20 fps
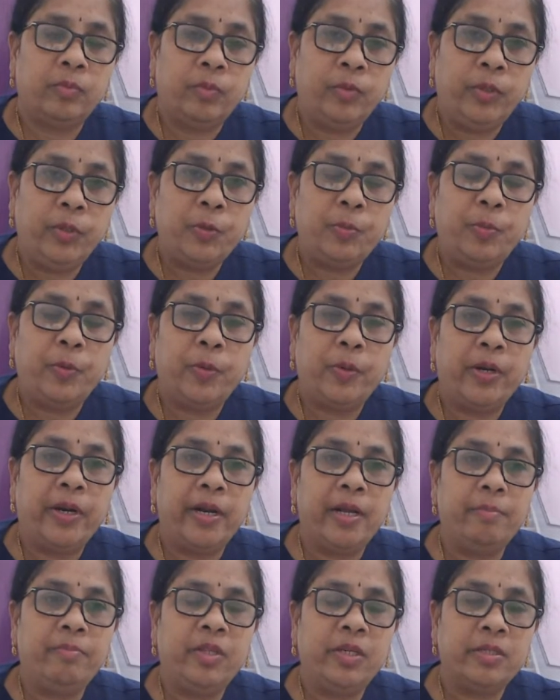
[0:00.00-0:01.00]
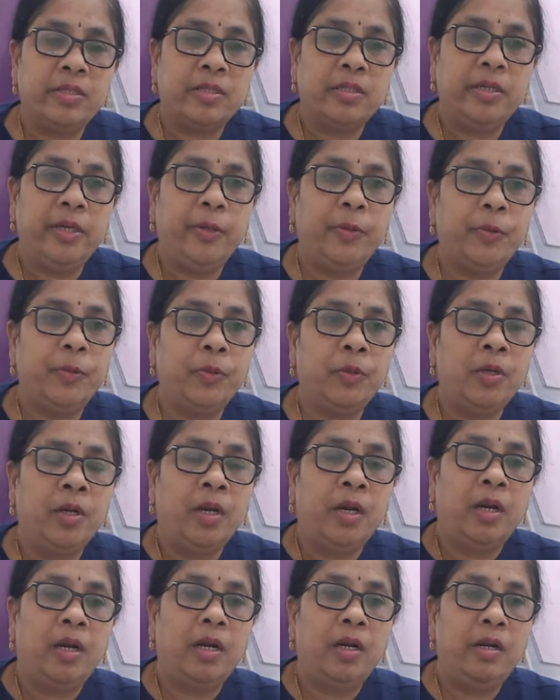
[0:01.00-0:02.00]
new program, this new
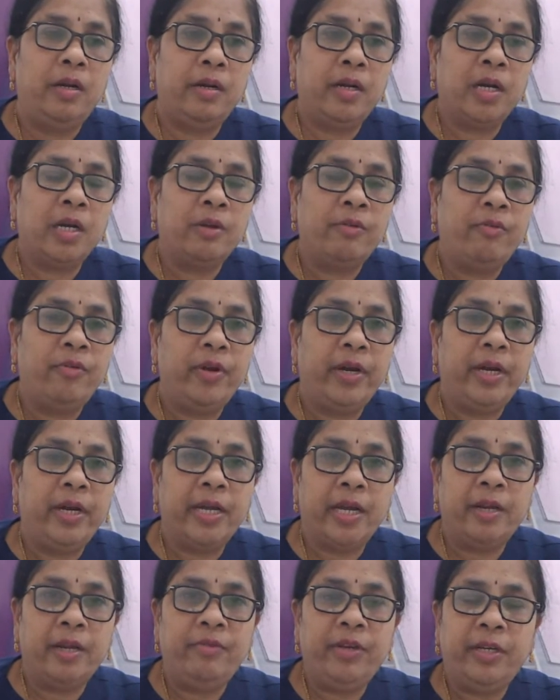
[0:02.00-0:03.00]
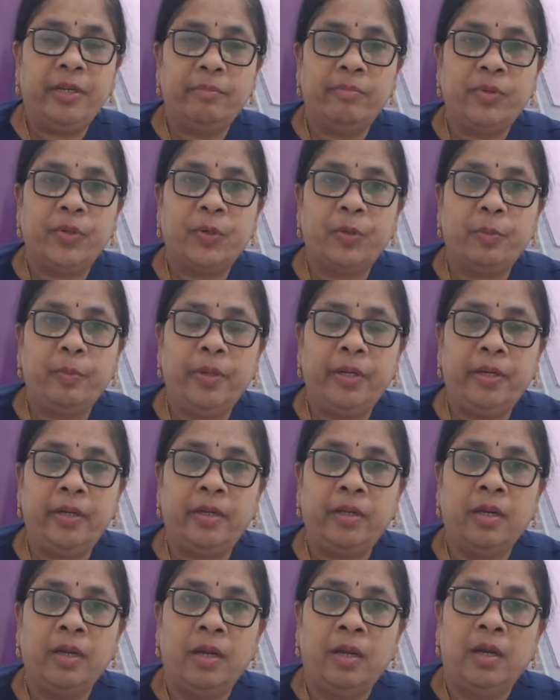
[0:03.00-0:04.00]
drug-free IVM should
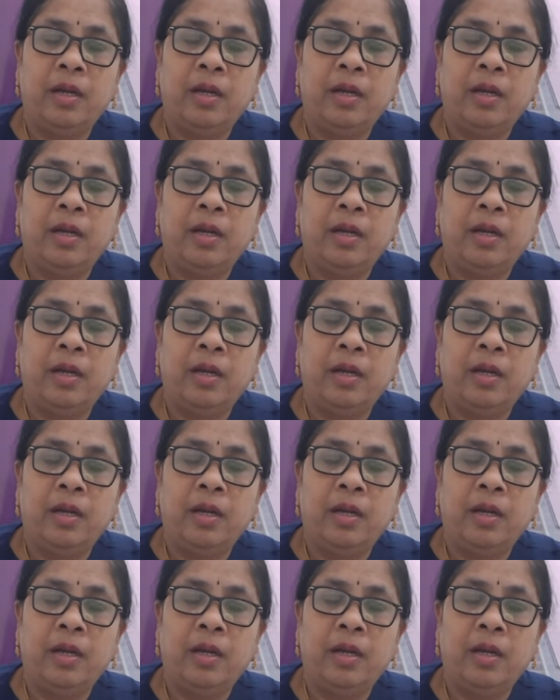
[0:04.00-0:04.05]
be